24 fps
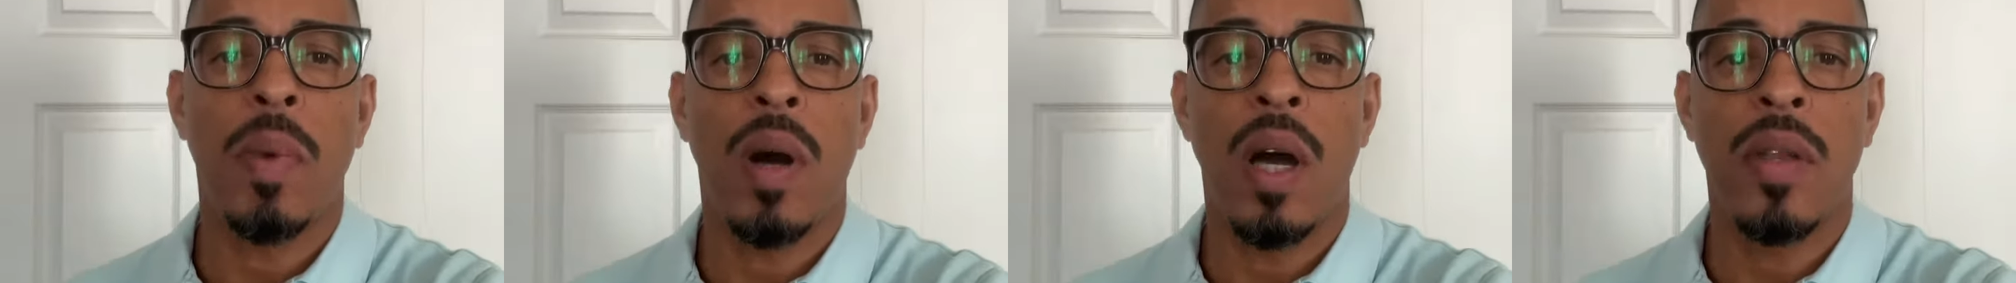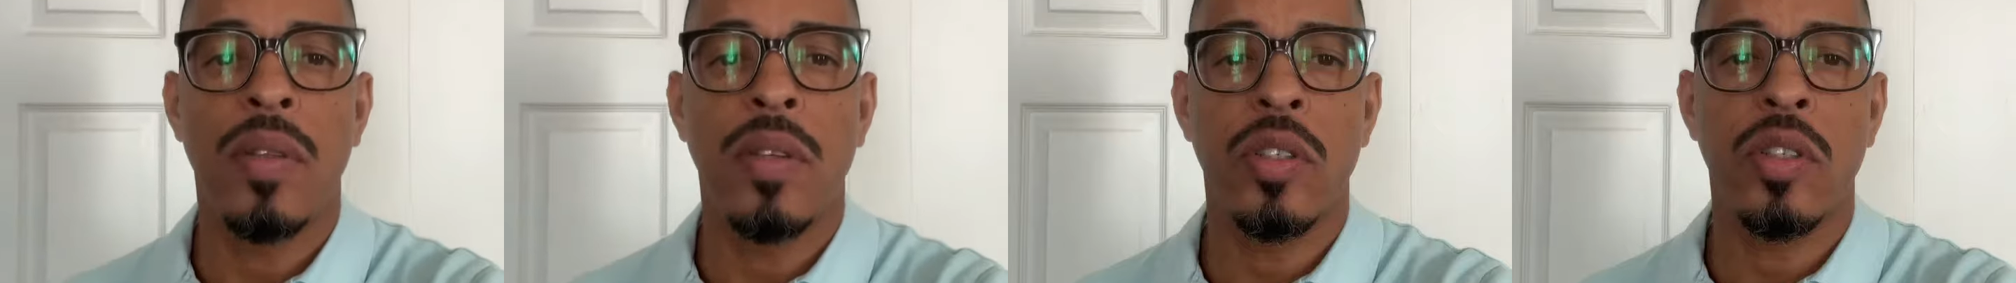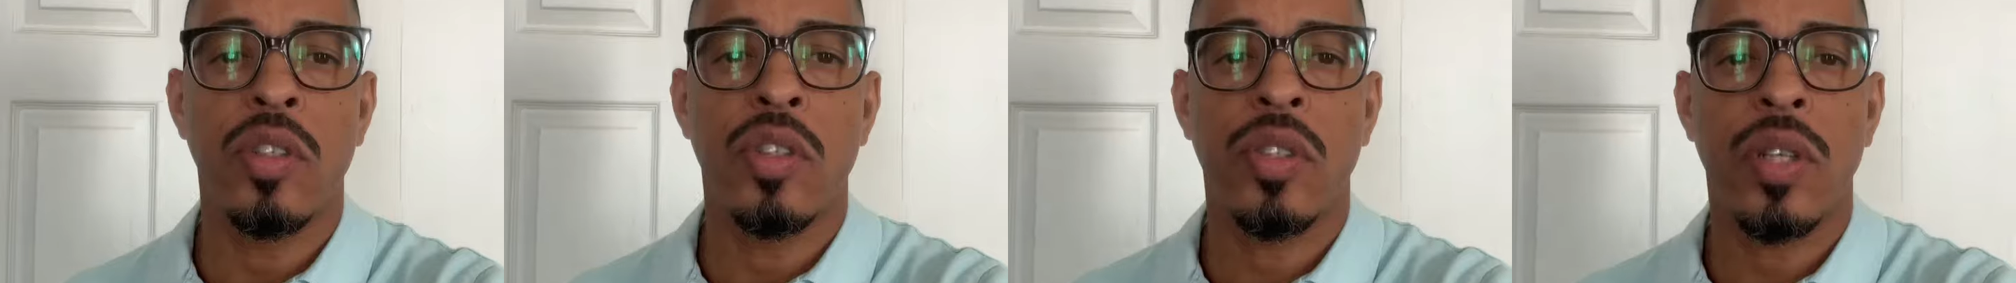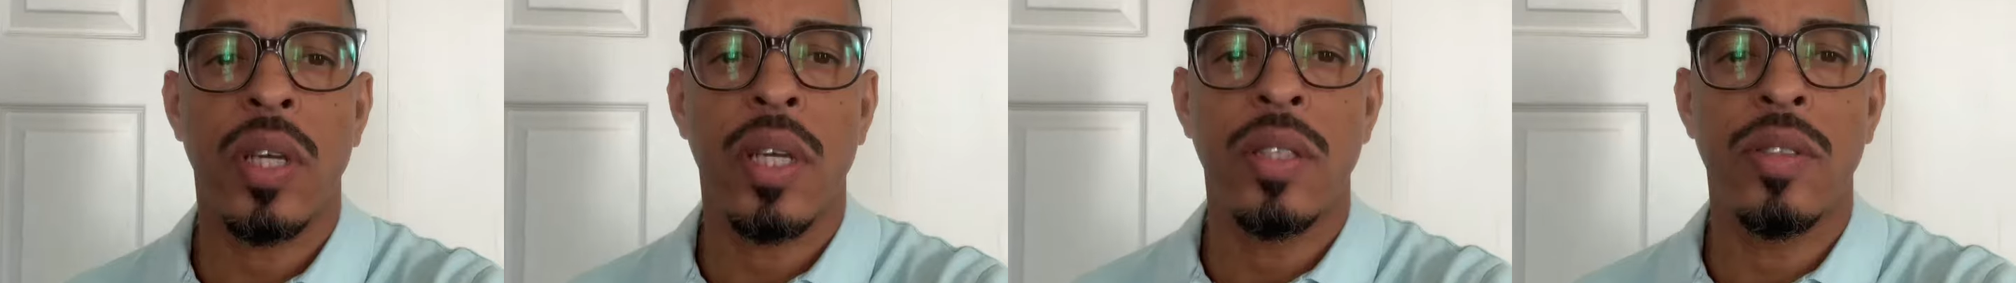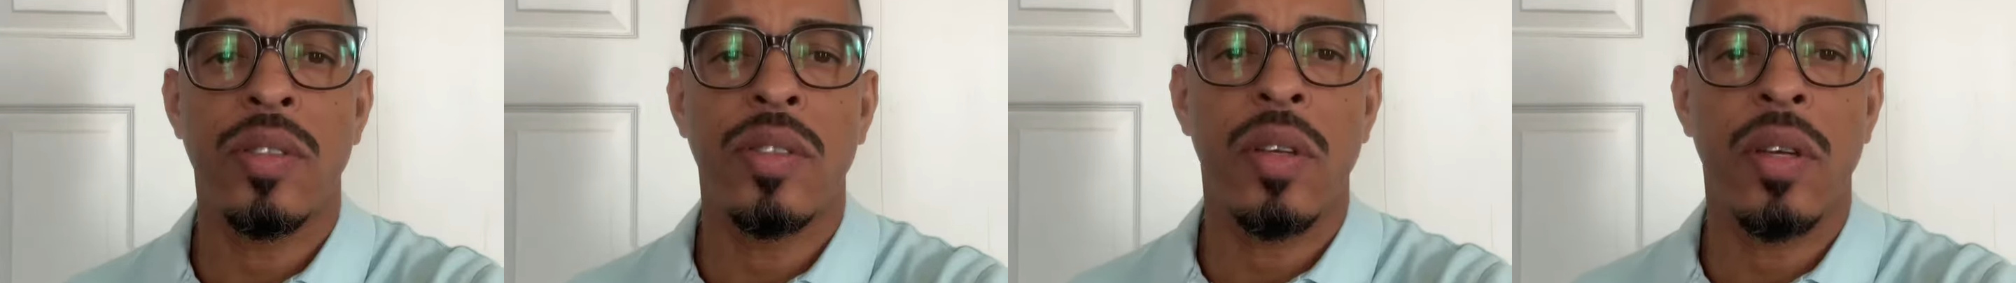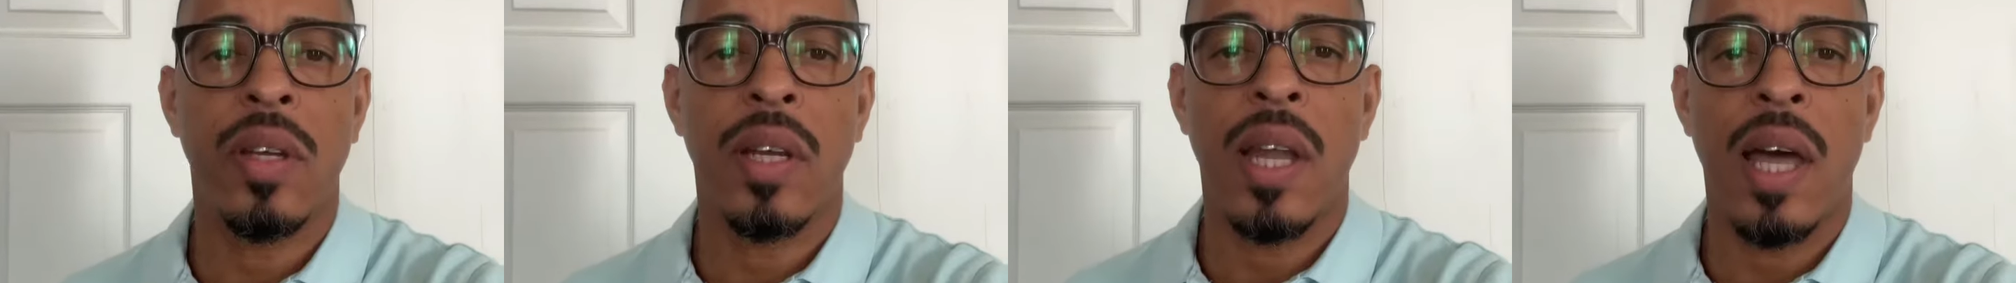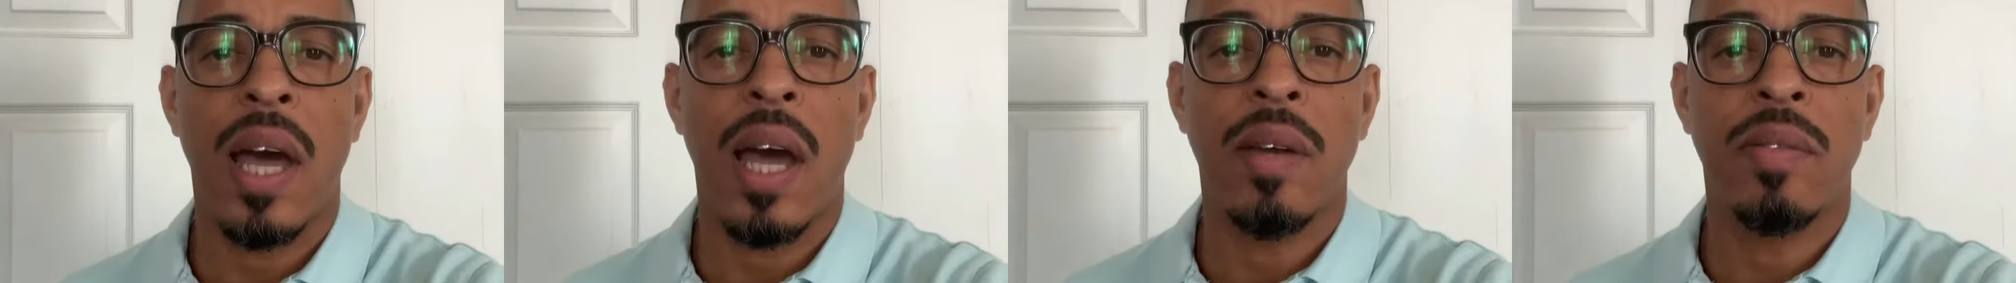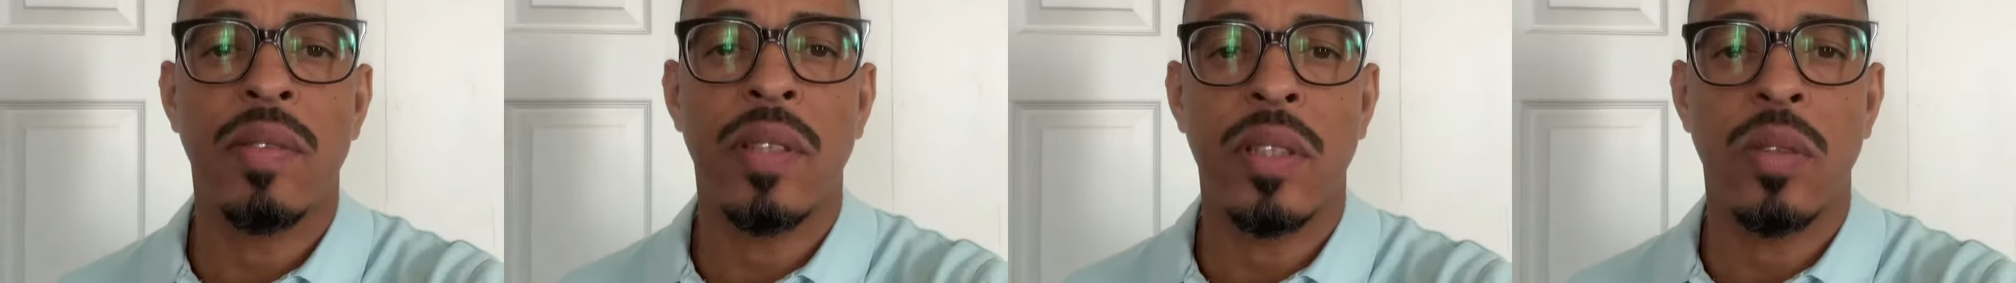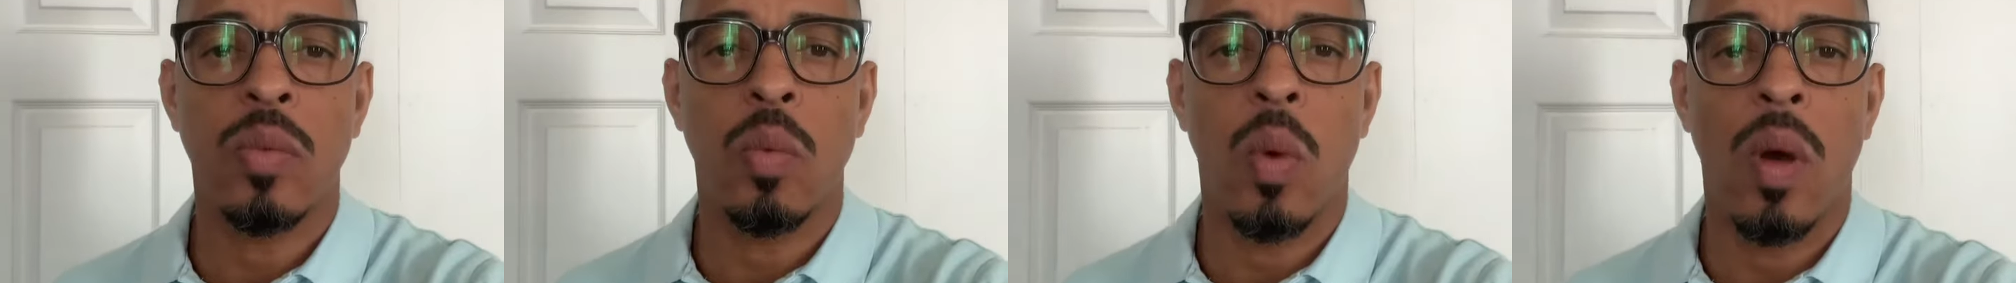others change their lives
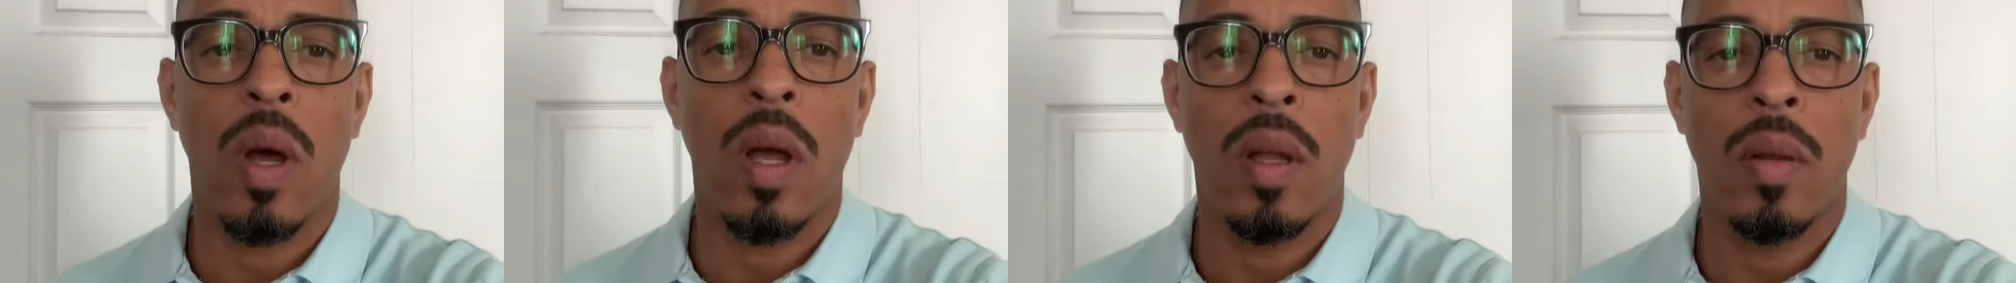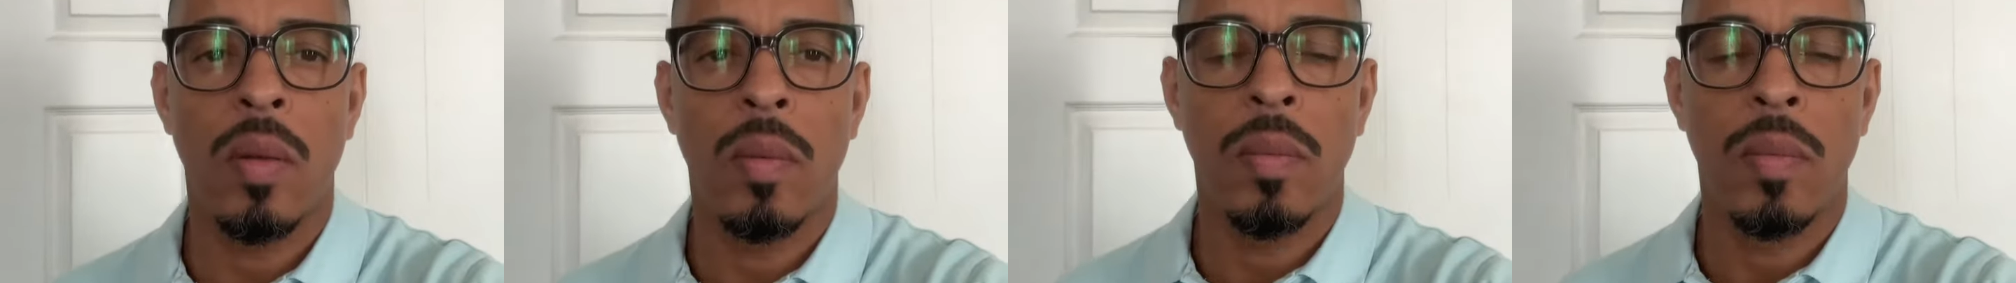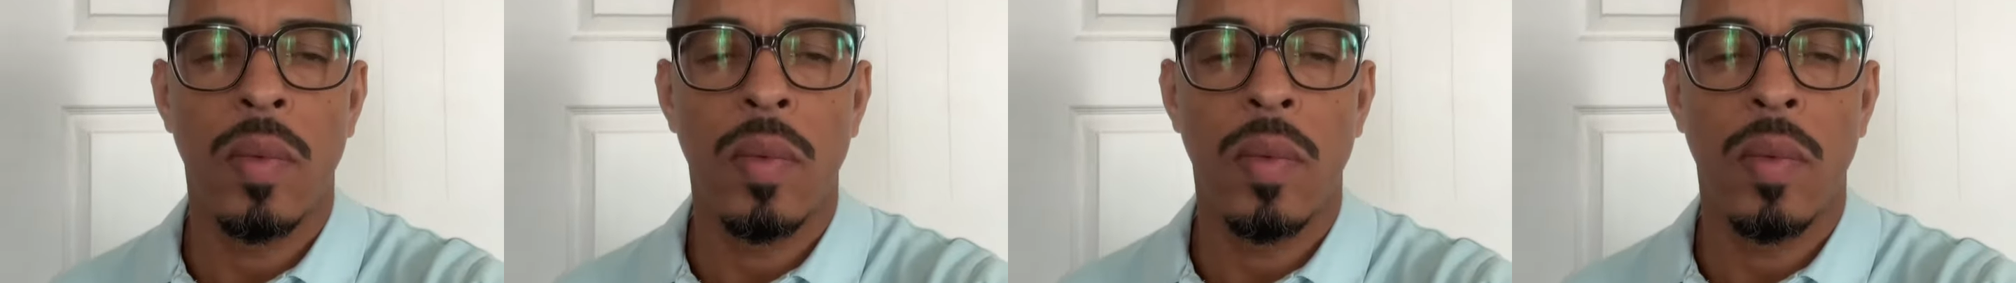as well.